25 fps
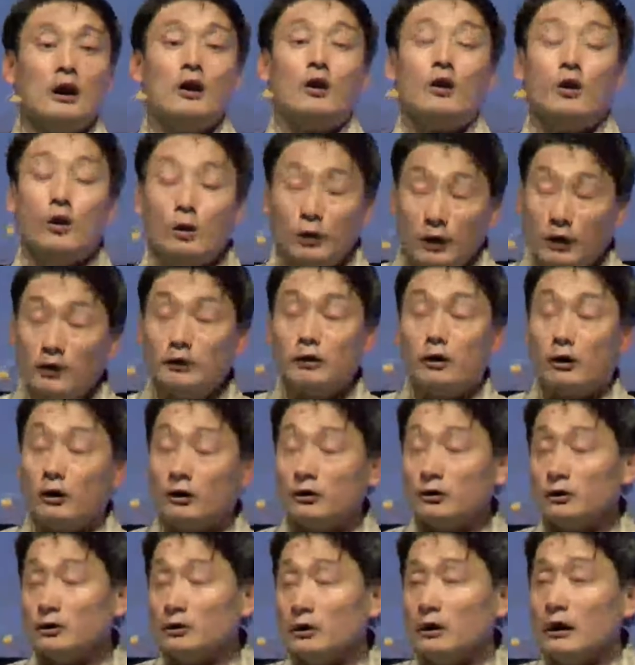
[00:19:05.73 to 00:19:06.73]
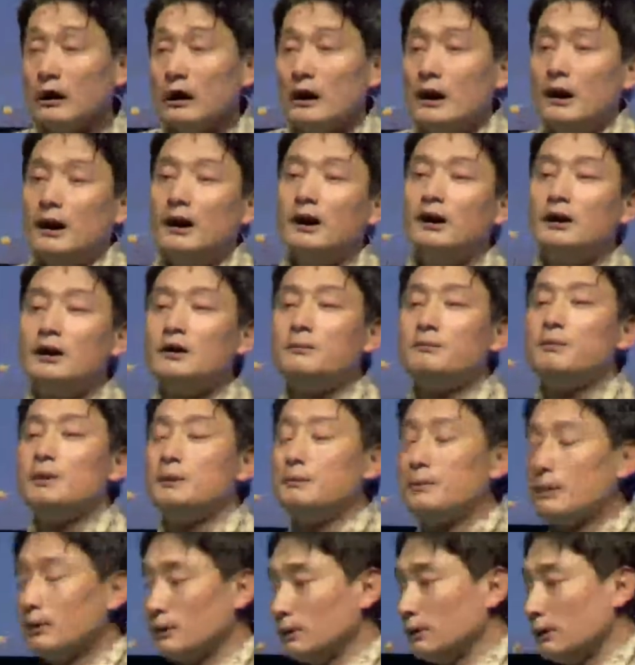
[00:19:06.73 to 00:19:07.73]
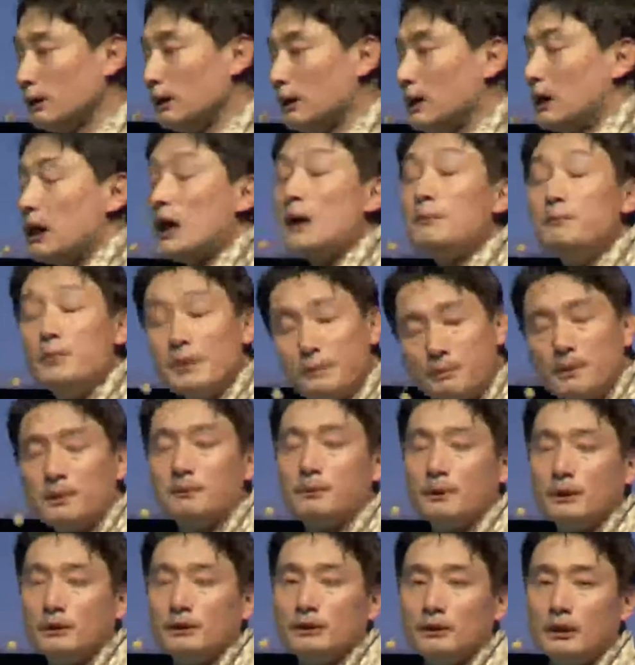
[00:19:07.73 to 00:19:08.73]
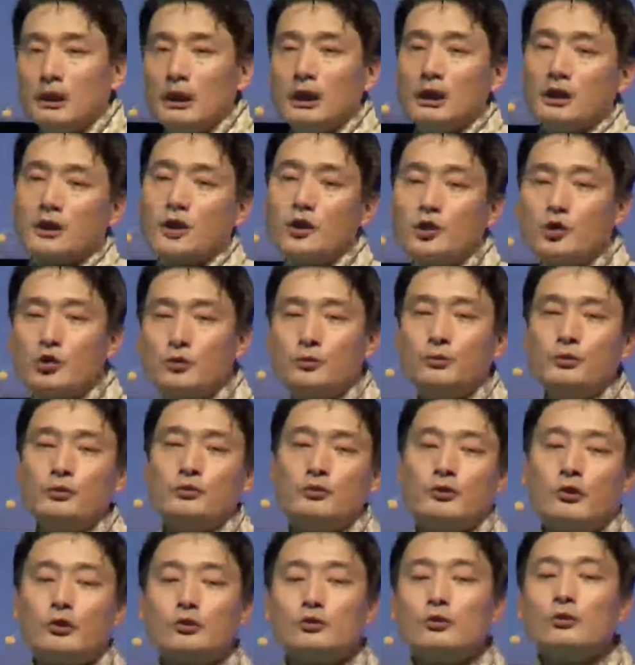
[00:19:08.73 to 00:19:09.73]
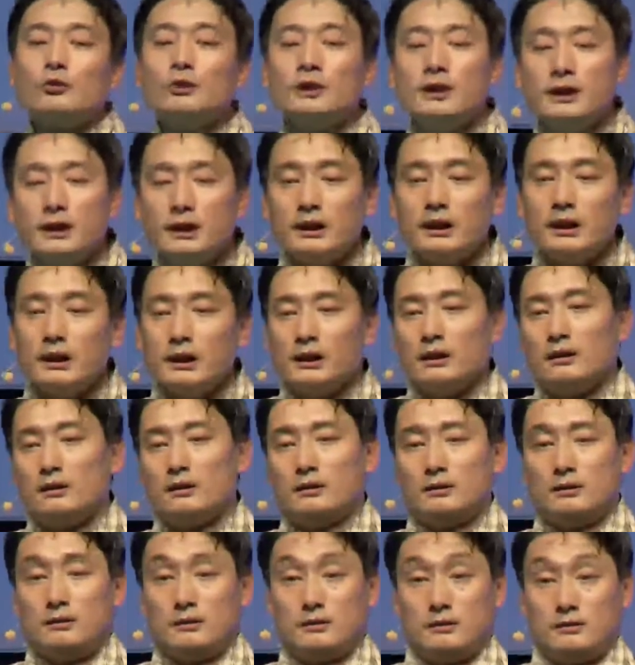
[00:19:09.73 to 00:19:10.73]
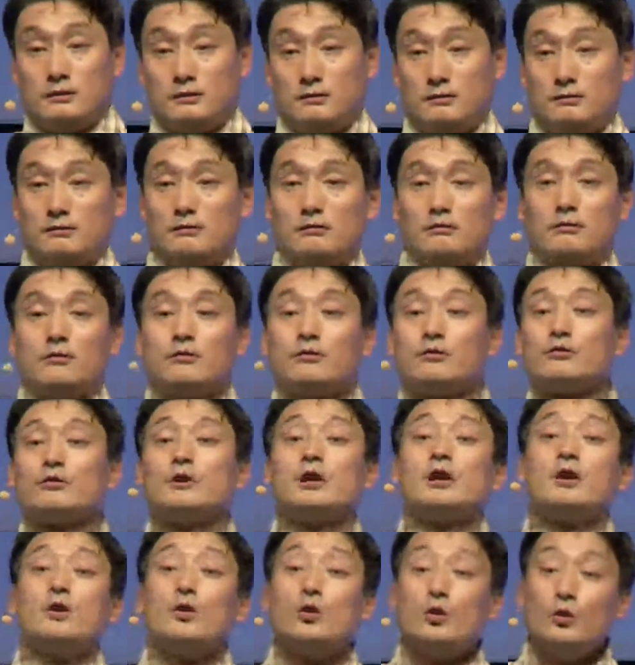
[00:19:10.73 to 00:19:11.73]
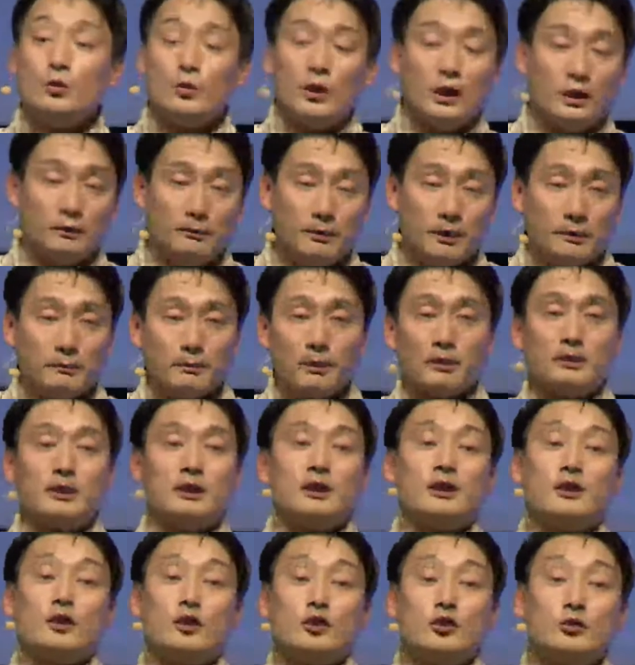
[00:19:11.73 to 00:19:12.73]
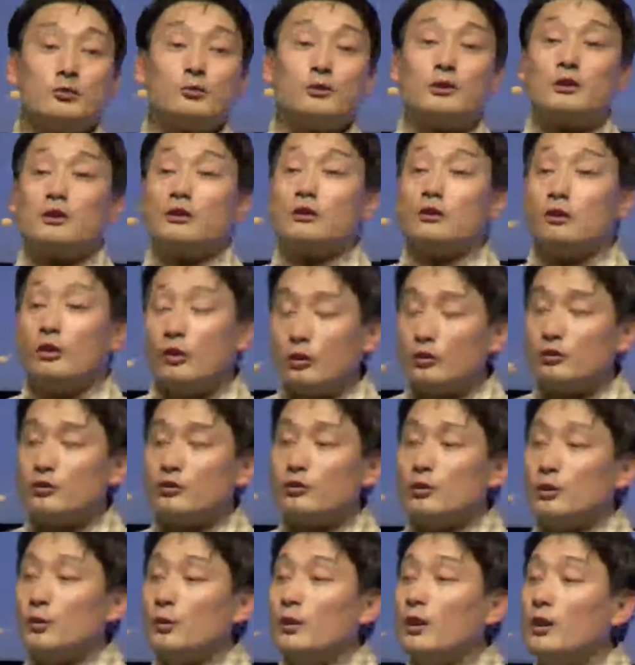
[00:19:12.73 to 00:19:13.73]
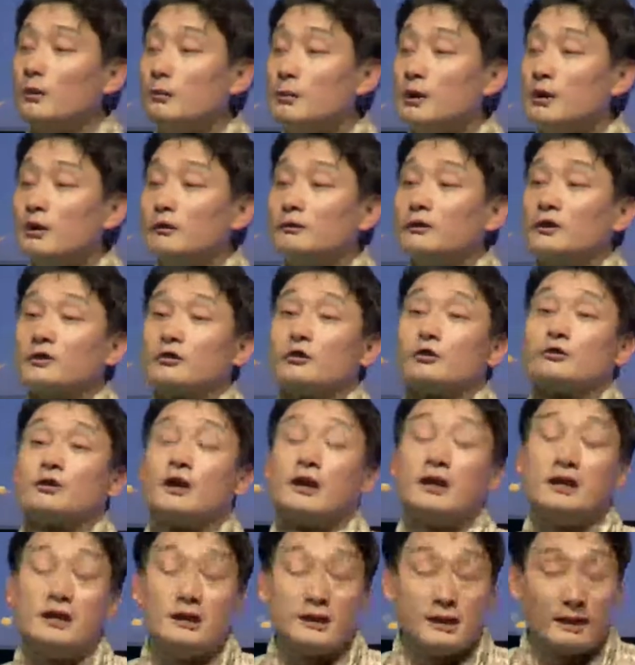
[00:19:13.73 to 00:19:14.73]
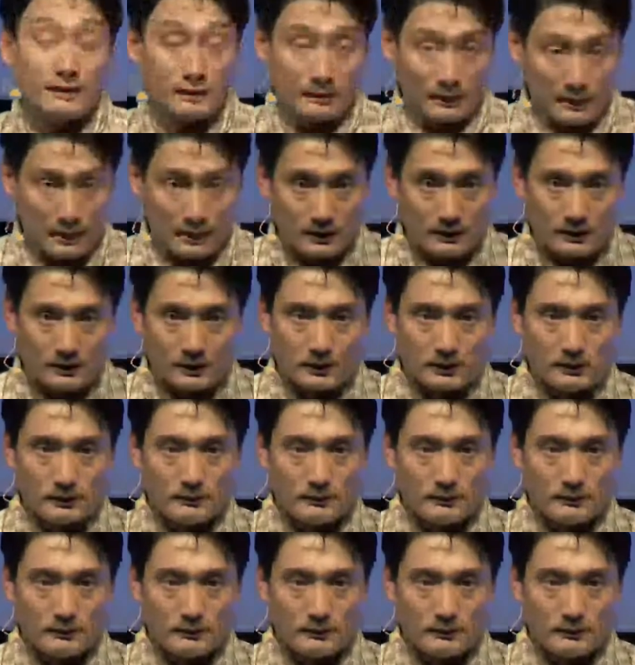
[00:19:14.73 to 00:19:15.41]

All in all, healthy people, happy people, contribute not only to their own well-being, but they contribute a lot to the well-being of the society at large.